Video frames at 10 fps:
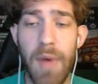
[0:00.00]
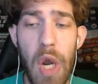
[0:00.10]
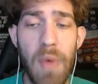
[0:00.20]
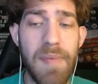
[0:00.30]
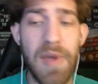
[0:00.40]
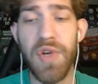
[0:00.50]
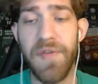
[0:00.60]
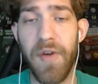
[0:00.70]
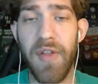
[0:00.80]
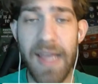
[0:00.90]
Oh, we beat you
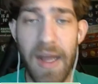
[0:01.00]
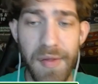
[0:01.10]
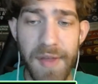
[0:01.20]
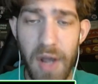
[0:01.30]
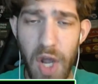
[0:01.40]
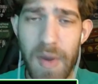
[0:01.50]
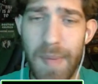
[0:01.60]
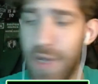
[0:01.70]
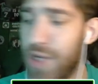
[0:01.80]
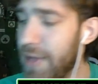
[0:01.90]
fully healthy. Oh, we
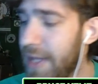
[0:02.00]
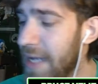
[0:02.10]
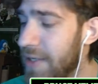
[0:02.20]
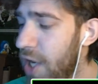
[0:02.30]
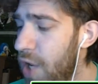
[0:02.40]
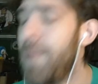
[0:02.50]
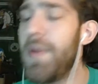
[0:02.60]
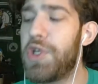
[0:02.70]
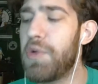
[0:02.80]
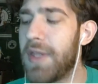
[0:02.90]
beat you with this. Oh, we
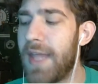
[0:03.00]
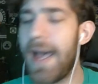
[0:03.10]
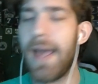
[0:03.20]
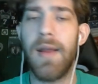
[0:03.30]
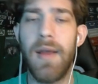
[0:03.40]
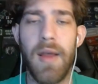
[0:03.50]
beat you with that.